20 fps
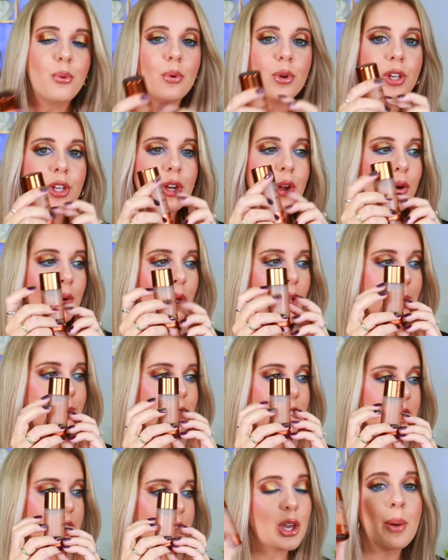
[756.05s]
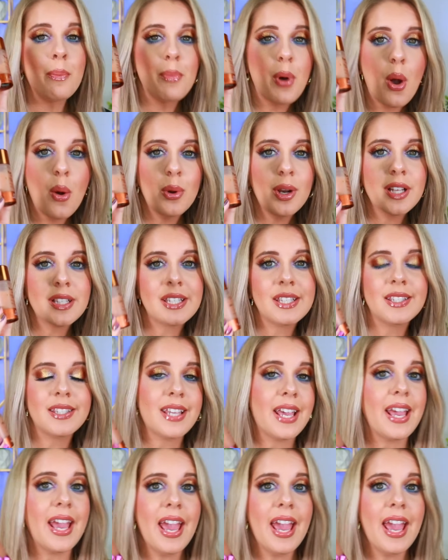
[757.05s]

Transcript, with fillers: you know, empty components and say,